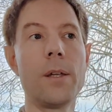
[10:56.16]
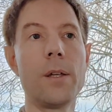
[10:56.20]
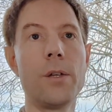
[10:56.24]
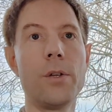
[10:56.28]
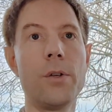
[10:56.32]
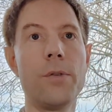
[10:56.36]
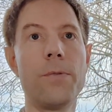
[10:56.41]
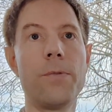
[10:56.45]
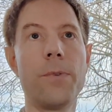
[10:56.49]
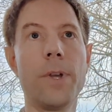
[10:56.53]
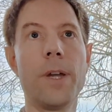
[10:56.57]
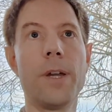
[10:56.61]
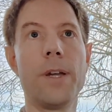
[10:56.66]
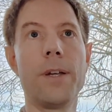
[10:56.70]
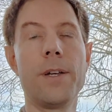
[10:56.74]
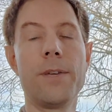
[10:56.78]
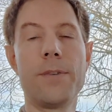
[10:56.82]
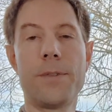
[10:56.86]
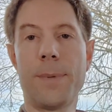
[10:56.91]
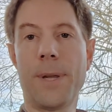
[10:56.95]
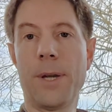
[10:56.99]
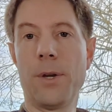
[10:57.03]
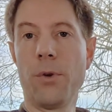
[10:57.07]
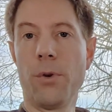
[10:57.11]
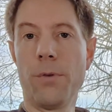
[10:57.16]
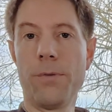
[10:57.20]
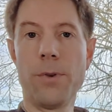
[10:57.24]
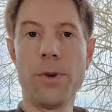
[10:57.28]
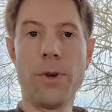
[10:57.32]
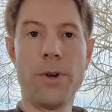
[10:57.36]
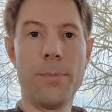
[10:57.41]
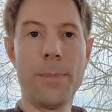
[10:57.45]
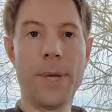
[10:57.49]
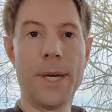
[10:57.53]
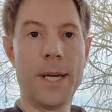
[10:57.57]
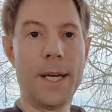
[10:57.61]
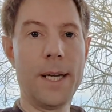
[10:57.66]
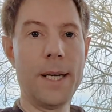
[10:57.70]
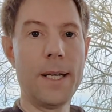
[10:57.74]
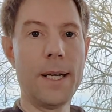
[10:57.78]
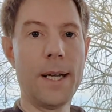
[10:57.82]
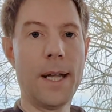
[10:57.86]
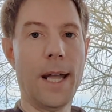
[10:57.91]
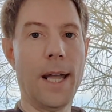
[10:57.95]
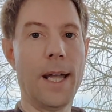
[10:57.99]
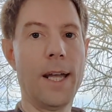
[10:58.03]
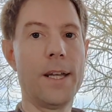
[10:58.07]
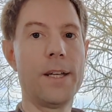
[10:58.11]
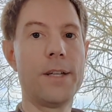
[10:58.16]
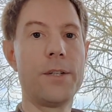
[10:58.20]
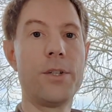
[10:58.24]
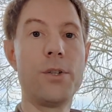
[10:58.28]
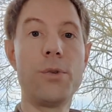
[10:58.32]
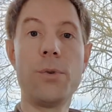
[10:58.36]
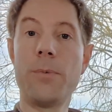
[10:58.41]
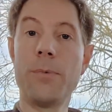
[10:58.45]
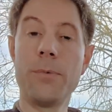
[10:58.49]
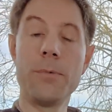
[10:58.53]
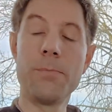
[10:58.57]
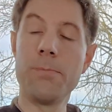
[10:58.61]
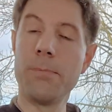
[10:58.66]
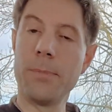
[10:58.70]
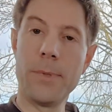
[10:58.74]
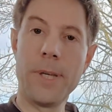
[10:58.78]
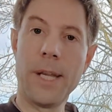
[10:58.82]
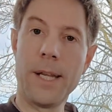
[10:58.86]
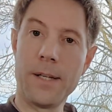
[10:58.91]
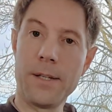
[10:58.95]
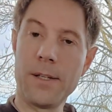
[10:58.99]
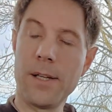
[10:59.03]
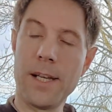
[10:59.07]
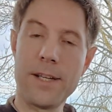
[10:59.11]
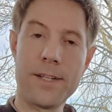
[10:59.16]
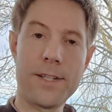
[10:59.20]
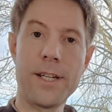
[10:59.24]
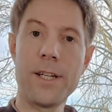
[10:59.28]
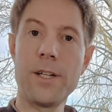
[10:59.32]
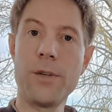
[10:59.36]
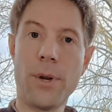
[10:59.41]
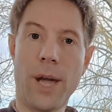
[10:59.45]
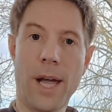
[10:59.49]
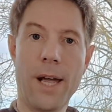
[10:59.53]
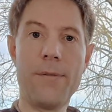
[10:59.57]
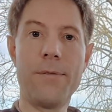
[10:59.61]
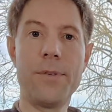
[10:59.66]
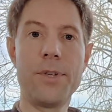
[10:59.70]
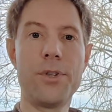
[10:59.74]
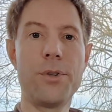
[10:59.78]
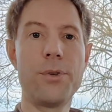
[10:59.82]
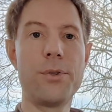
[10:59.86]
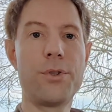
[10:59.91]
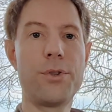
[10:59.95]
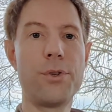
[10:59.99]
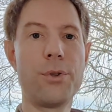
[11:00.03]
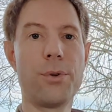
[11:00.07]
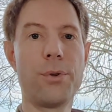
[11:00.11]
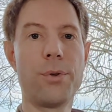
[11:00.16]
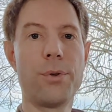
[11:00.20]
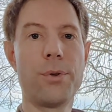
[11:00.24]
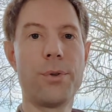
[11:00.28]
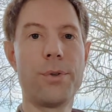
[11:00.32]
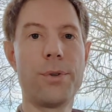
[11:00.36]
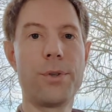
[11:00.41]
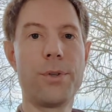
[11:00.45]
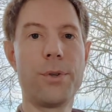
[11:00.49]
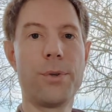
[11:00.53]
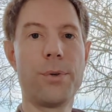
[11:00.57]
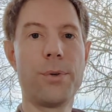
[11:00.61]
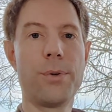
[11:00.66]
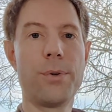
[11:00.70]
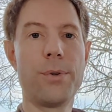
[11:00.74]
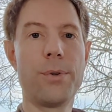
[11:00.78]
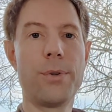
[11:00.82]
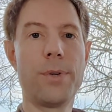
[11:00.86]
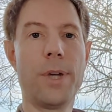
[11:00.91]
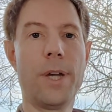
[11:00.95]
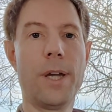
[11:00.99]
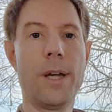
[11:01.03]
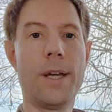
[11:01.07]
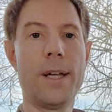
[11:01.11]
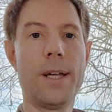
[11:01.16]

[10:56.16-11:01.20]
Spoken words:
You've spent an awful lot of money, and let's say you have reduced your